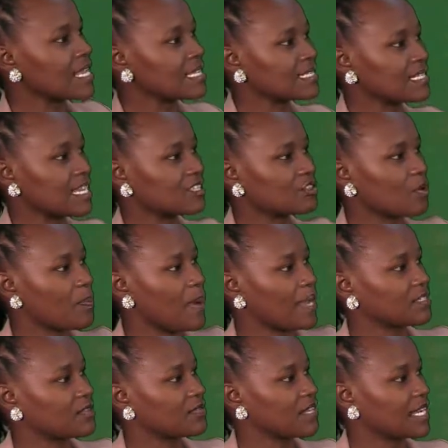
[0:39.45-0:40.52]
central
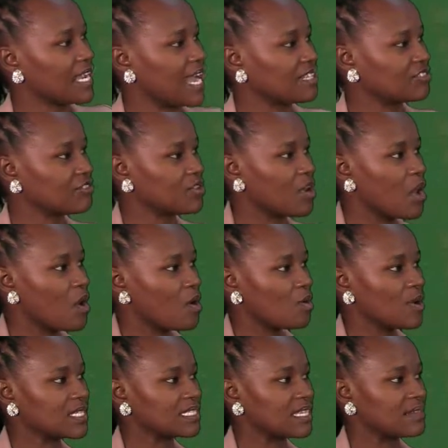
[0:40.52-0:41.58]
part of the country,
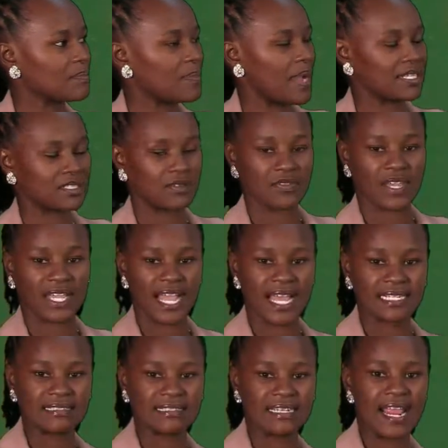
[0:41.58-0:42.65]
western part of the
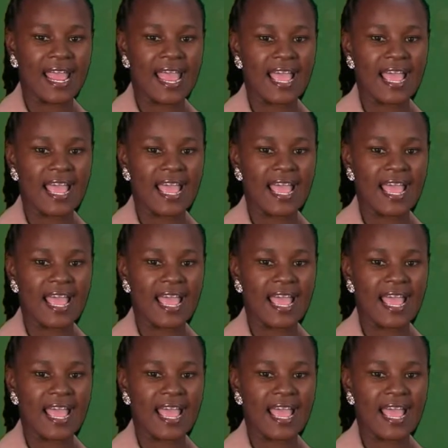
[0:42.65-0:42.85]
country